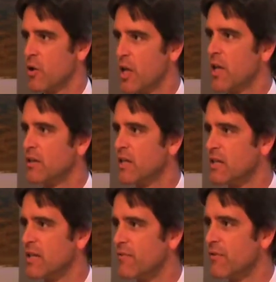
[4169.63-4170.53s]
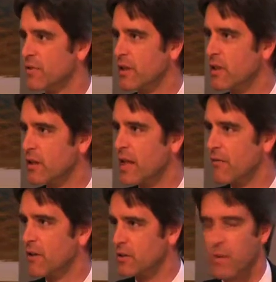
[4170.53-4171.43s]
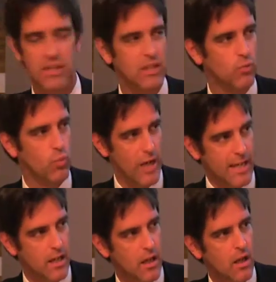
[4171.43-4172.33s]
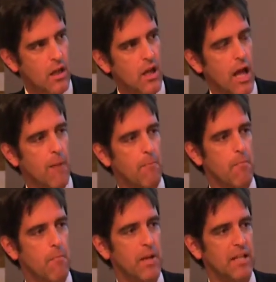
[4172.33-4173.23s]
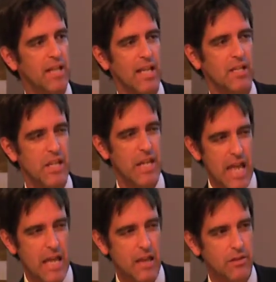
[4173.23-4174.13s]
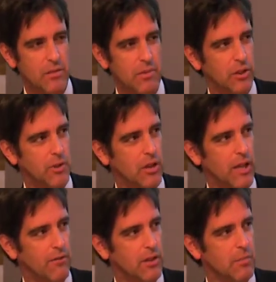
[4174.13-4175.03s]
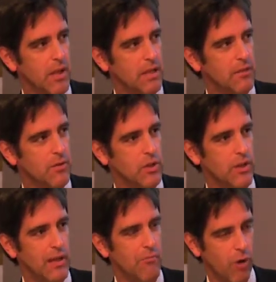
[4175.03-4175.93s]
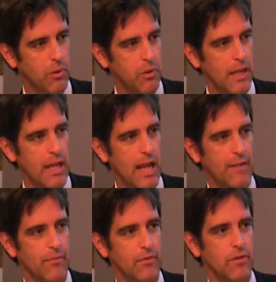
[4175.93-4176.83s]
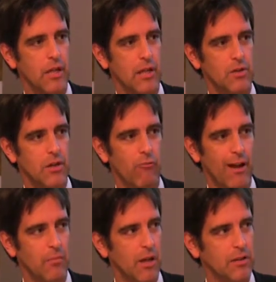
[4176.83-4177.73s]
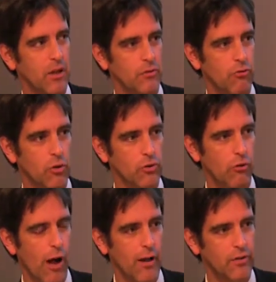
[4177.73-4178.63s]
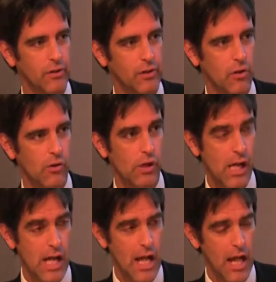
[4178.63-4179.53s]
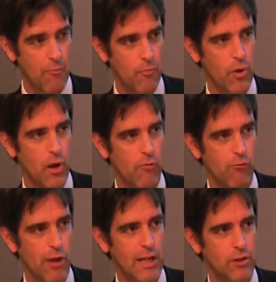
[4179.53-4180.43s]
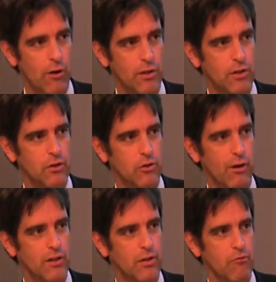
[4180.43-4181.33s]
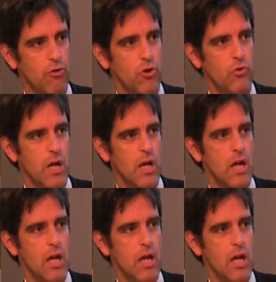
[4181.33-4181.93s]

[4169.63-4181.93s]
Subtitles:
it's in its infancy. The evidence base is weak. But it takes years to build up a good evidence base if you're doing it properly, and you're doing randomized control trials, and you're really trying to trace through